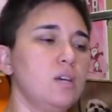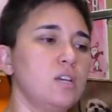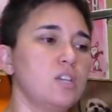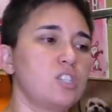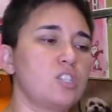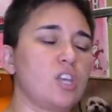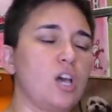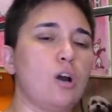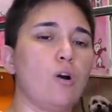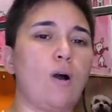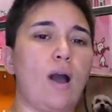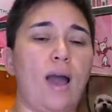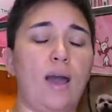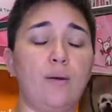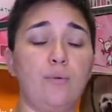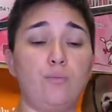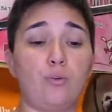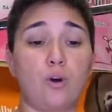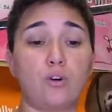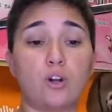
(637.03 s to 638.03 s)
So
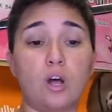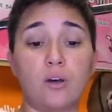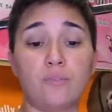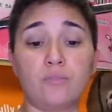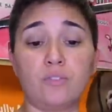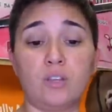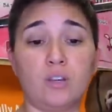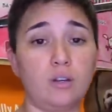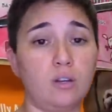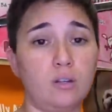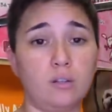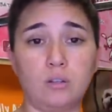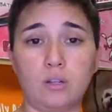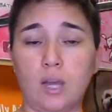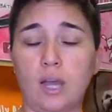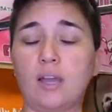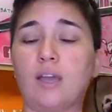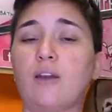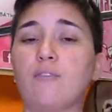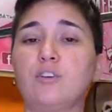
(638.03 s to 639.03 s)
I wrote on the,
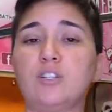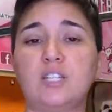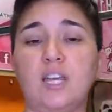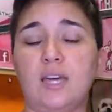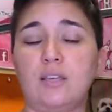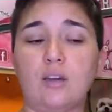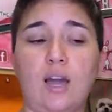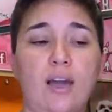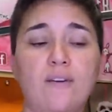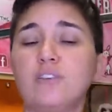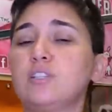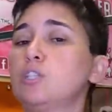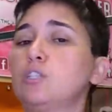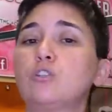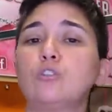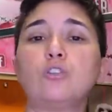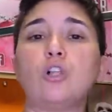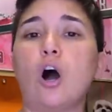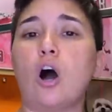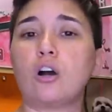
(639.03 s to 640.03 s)
every day I have a
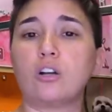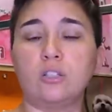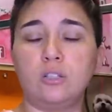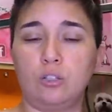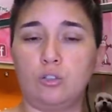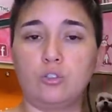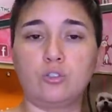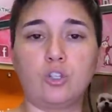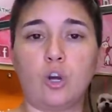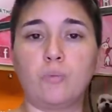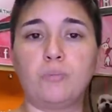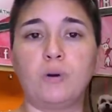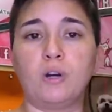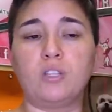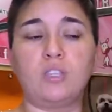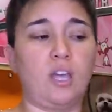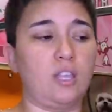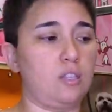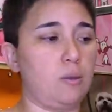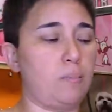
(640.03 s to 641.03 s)
little log, a little
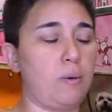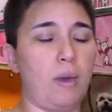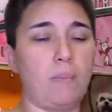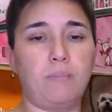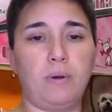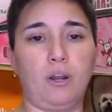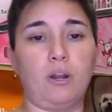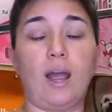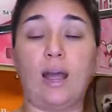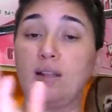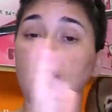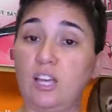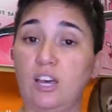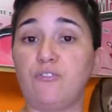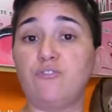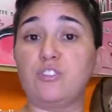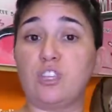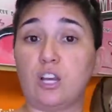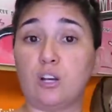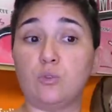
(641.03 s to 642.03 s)
notebook that the pet parent, I
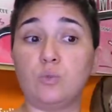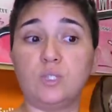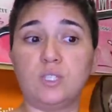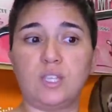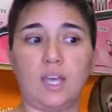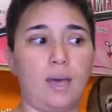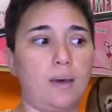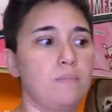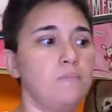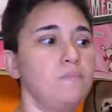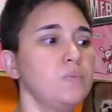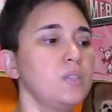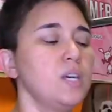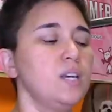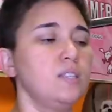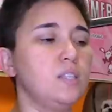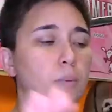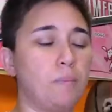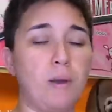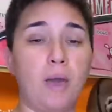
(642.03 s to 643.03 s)
left there with them.
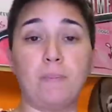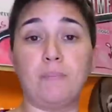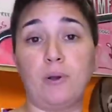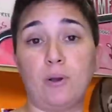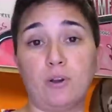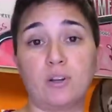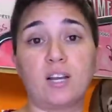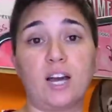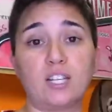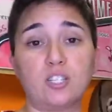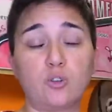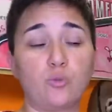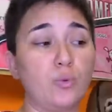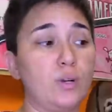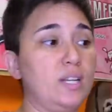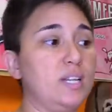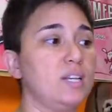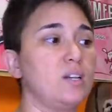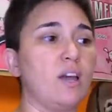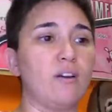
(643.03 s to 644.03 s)
The pet parent got to
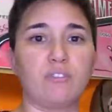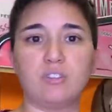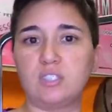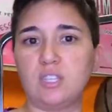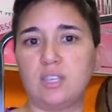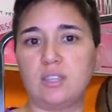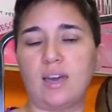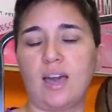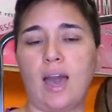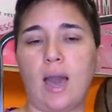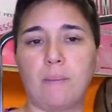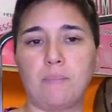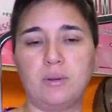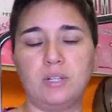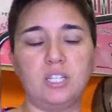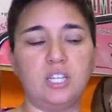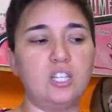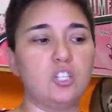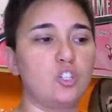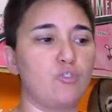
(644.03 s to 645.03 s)
read it, everything that
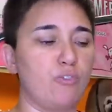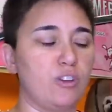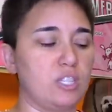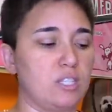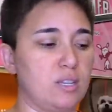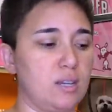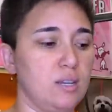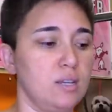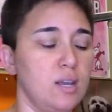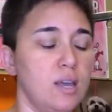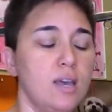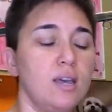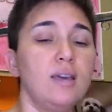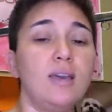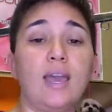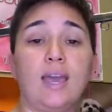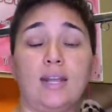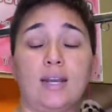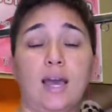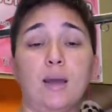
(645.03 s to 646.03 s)
happened each visit.
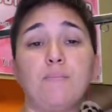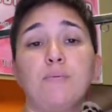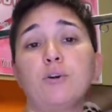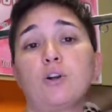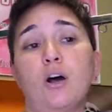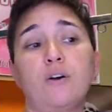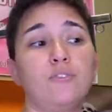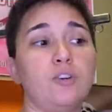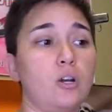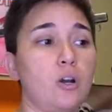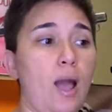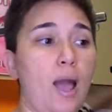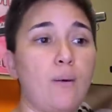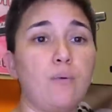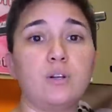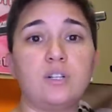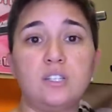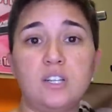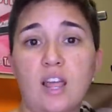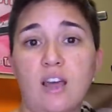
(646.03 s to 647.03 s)
And I put on there, I
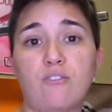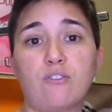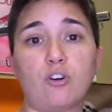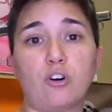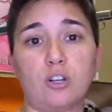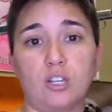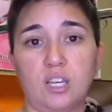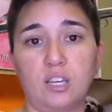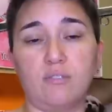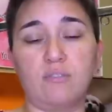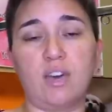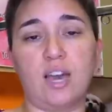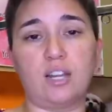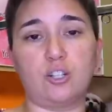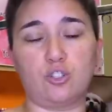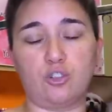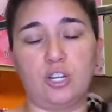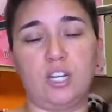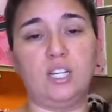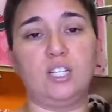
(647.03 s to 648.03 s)
would never give that
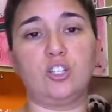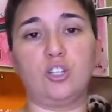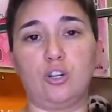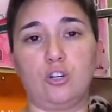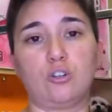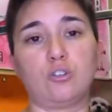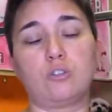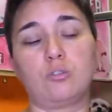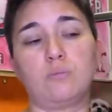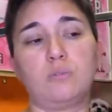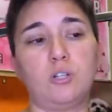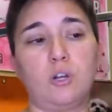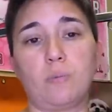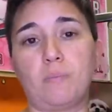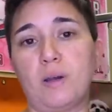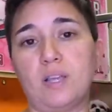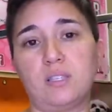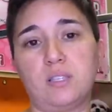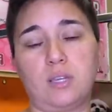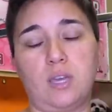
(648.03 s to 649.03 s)
treat to your
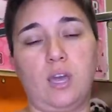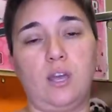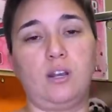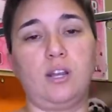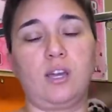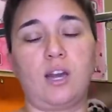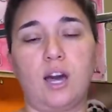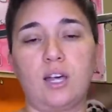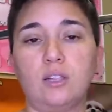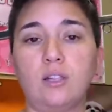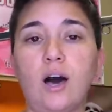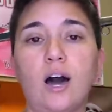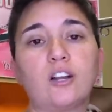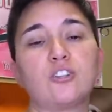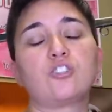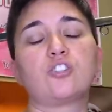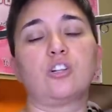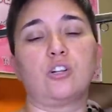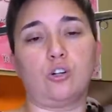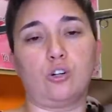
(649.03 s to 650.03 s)
pets again. It got
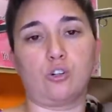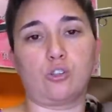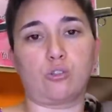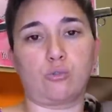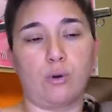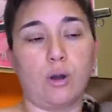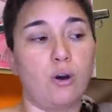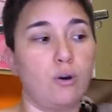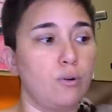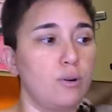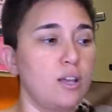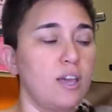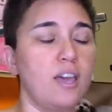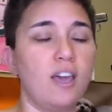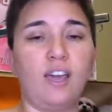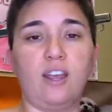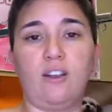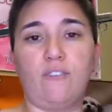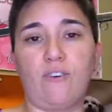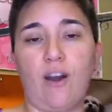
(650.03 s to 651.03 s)
lodged in her throat.
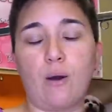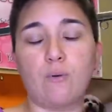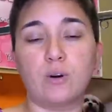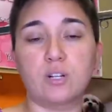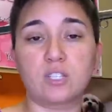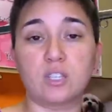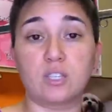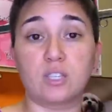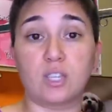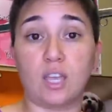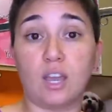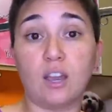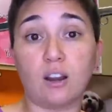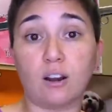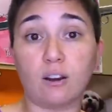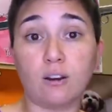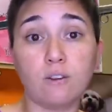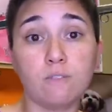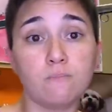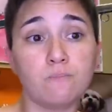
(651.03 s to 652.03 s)
And if I wasn't
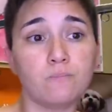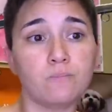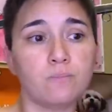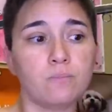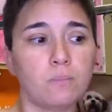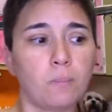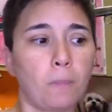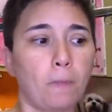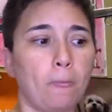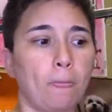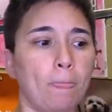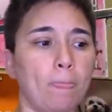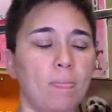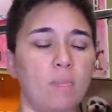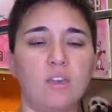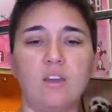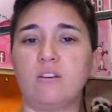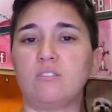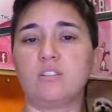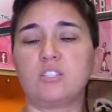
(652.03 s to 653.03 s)
there,
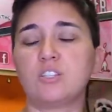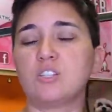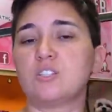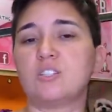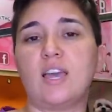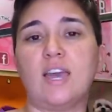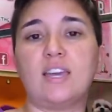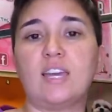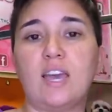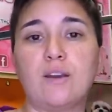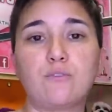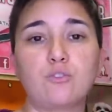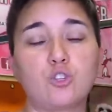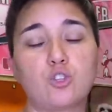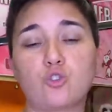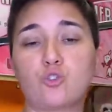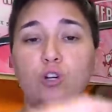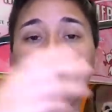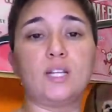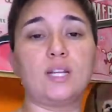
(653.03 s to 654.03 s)
you know, let's just say I gave her the
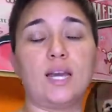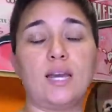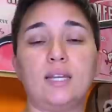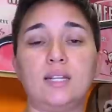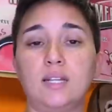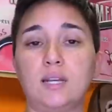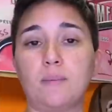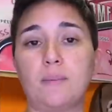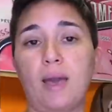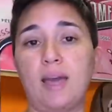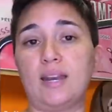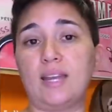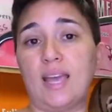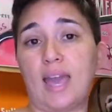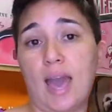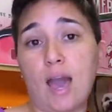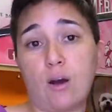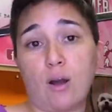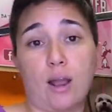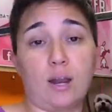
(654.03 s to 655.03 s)
treat and I ended up heading
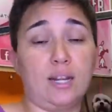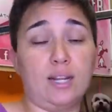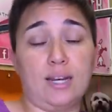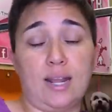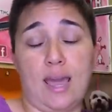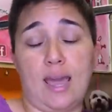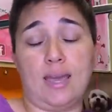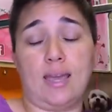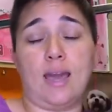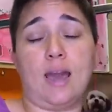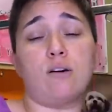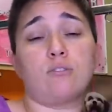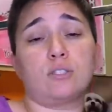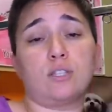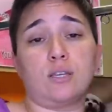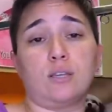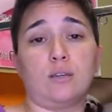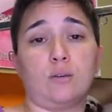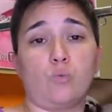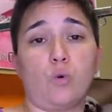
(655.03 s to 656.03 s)
out. I didn't hang out
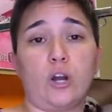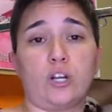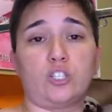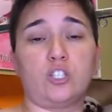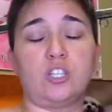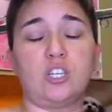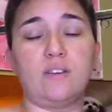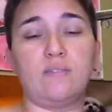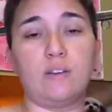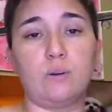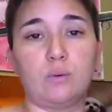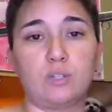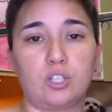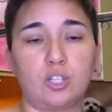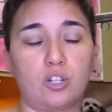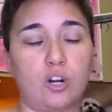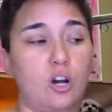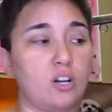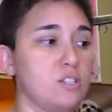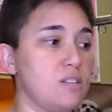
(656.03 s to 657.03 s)
to watch TV with
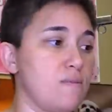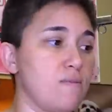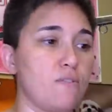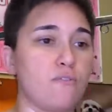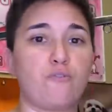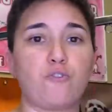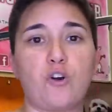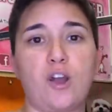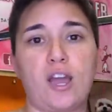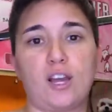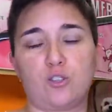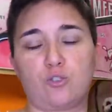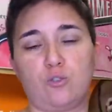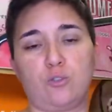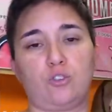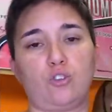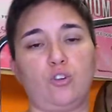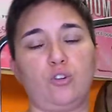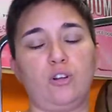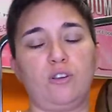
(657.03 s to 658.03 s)
the dogs even for an
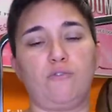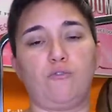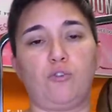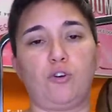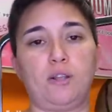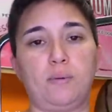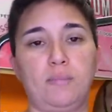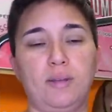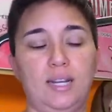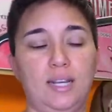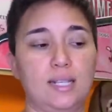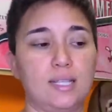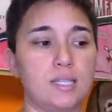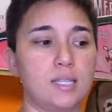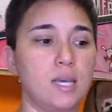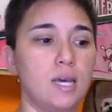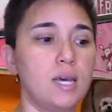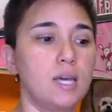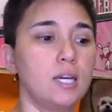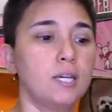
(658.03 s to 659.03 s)
extra 30, 40 minutes.